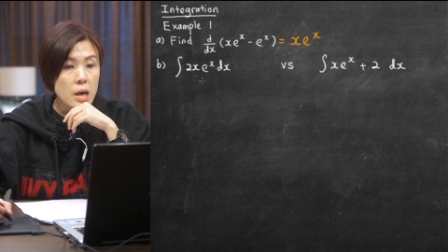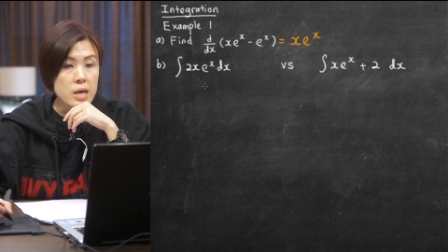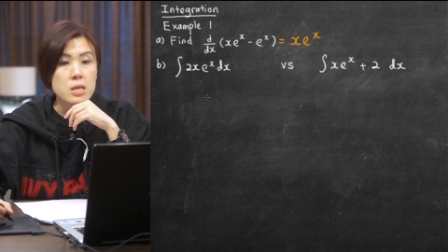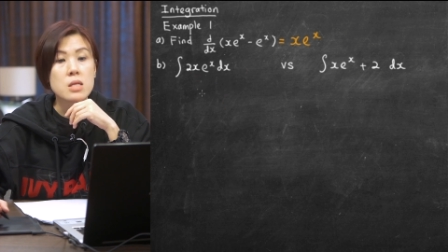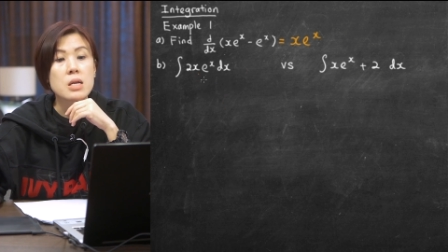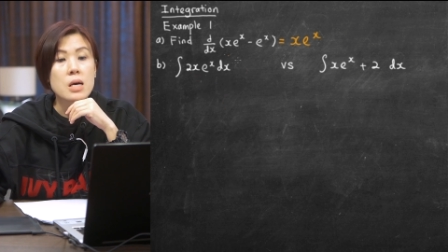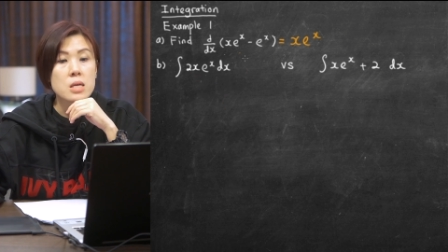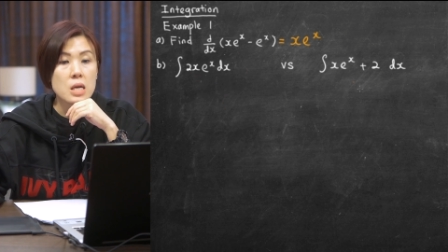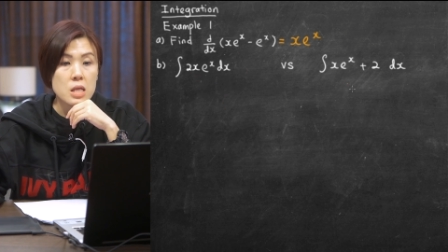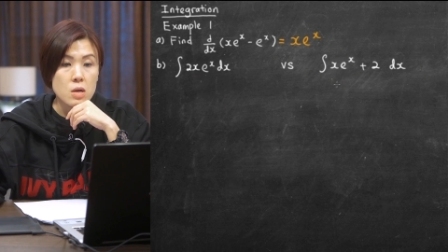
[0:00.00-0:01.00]
And then another
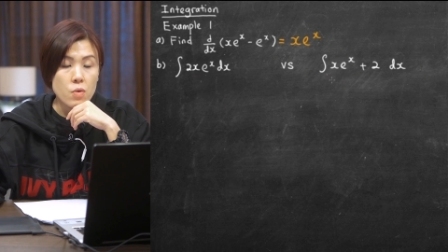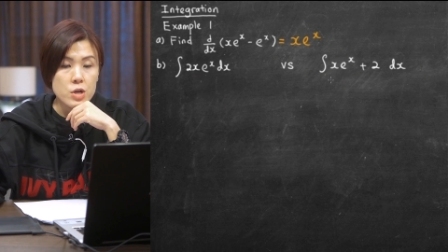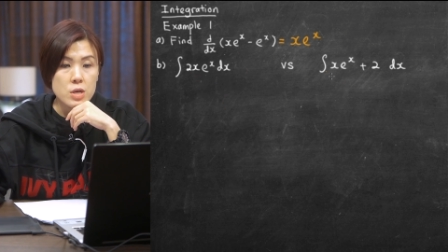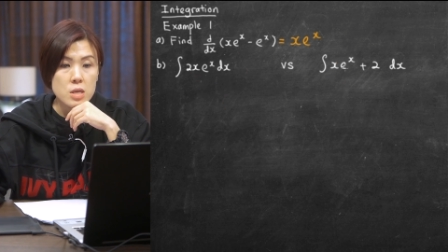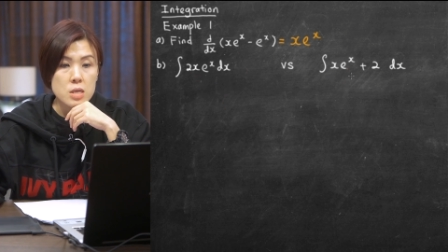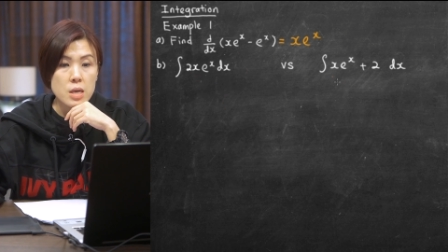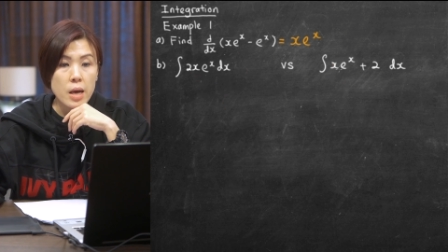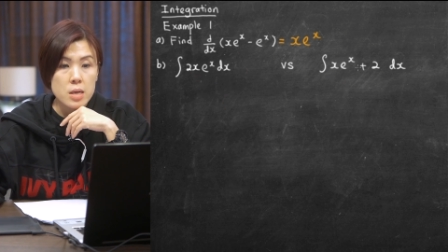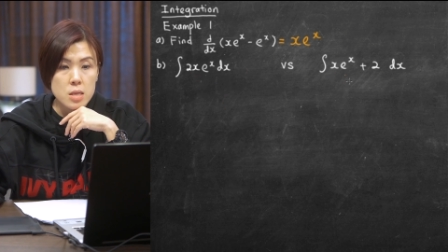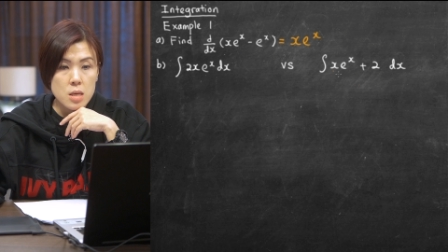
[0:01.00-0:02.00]
integration is
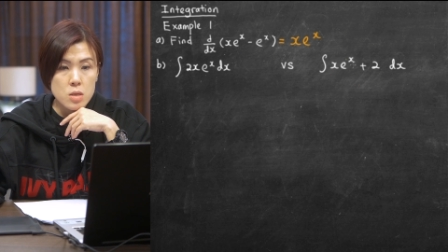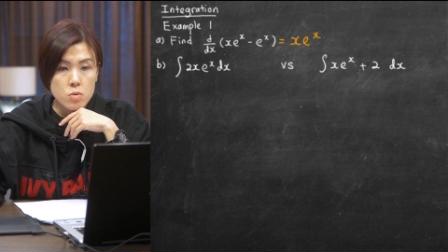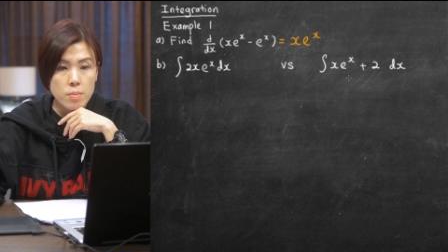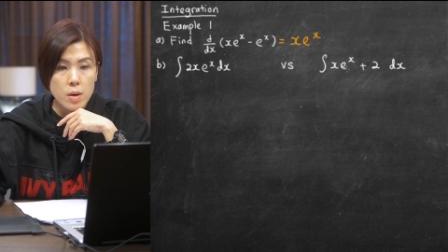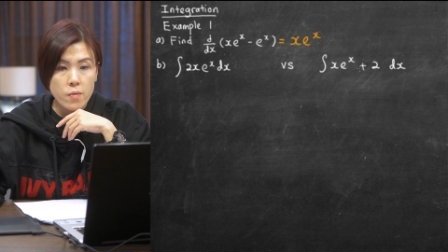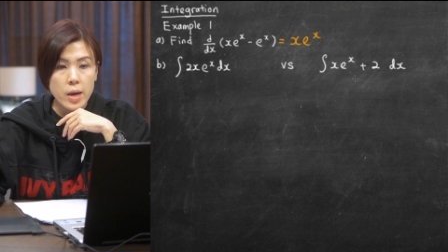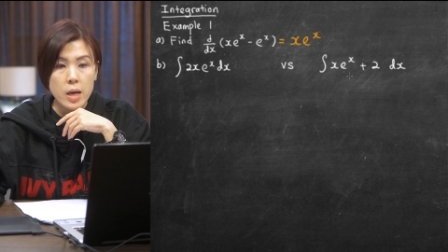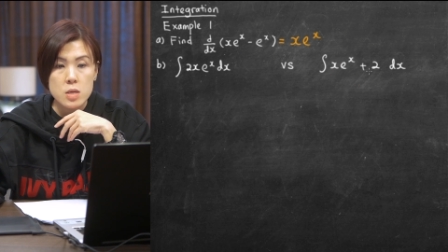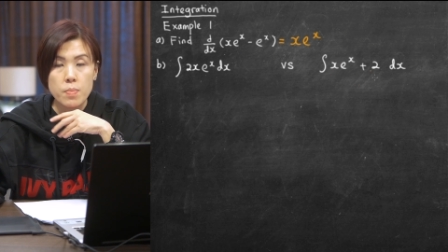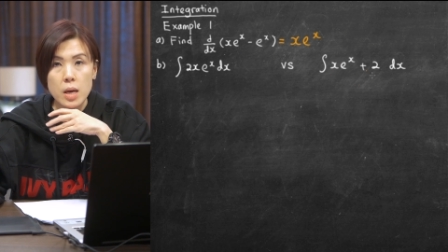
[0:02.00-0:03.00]
xe to the power of
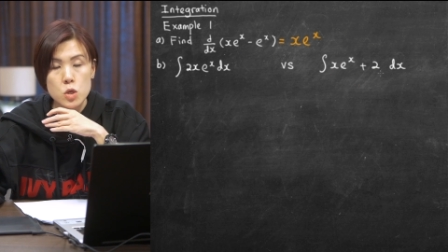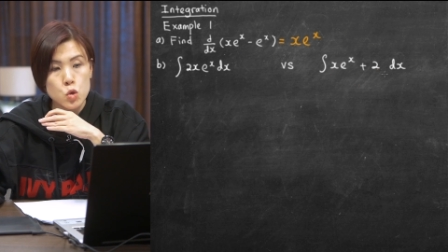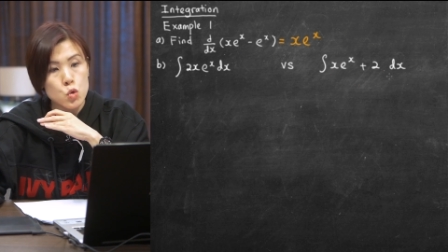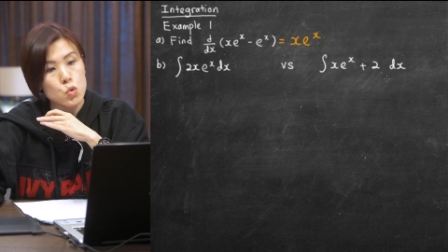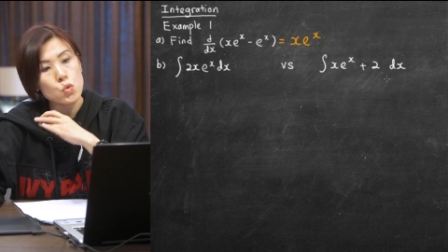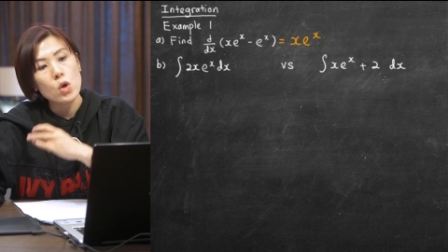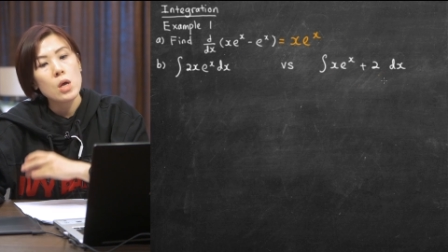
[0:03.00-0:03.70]
x plus 2.